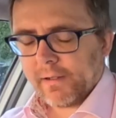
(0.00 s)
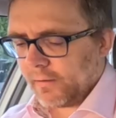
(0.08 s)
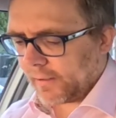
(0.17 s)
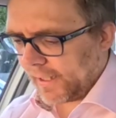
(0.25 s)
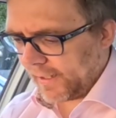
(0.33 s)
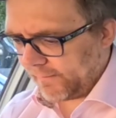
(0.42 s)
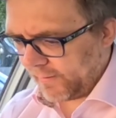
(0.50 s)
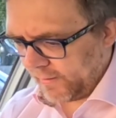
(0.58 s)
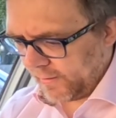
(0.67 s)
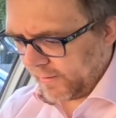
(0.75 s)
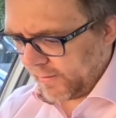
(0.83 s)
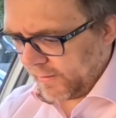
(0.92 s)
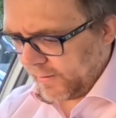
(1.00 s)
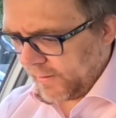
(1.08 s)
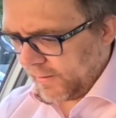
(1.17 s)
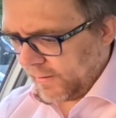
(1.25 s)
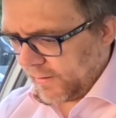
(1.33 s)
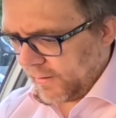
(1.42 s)
not Carey,
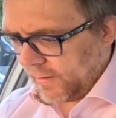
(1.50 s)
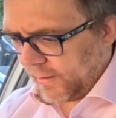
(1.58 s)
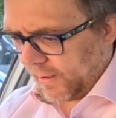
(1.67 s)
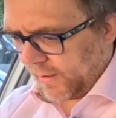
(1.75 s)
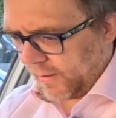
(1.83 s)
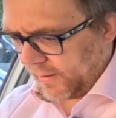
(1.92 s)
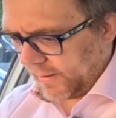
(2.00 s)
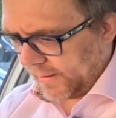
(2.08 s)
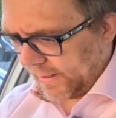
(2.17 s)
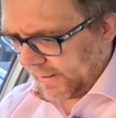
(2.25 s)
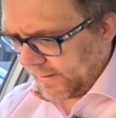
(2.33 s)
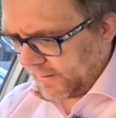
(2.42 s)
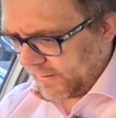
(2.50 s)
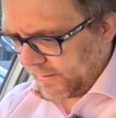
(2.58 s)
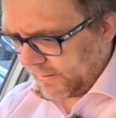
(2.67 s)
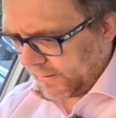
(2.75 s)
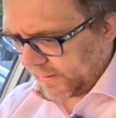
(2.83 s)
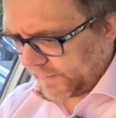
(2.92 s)
in that
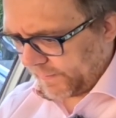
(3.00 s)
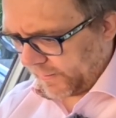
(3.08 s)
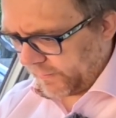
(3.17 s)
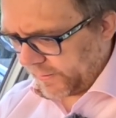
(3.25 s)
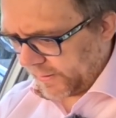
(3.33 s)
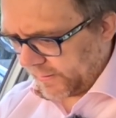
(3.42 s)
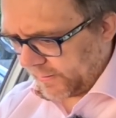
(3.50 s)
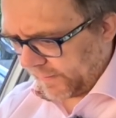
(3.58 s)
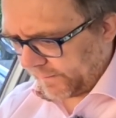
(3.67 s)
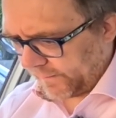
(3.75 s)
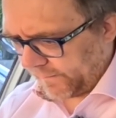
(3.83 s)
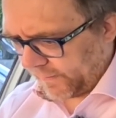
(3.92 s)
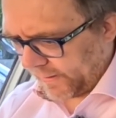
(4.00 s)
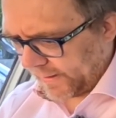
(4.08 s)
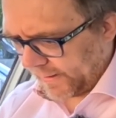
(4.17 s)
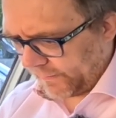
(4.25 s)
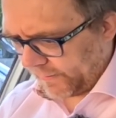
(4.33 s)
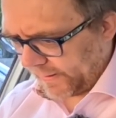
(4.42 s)
exposure. I have to find
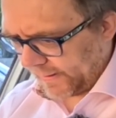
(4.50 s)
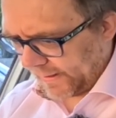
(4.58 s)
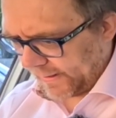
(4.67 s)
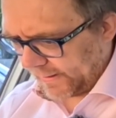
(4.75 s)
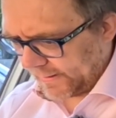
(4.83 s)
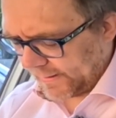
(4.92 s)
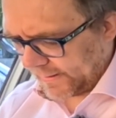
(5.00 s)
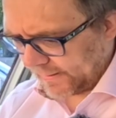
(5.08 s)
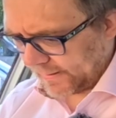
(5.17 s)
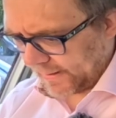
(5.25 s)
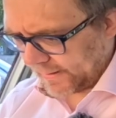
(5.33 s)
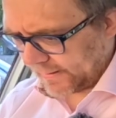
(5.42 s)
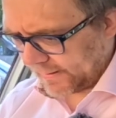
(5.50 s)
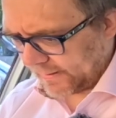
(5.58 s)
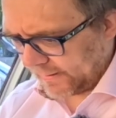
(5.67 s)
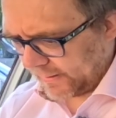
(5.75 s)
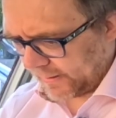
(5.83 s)
out why that is. That's a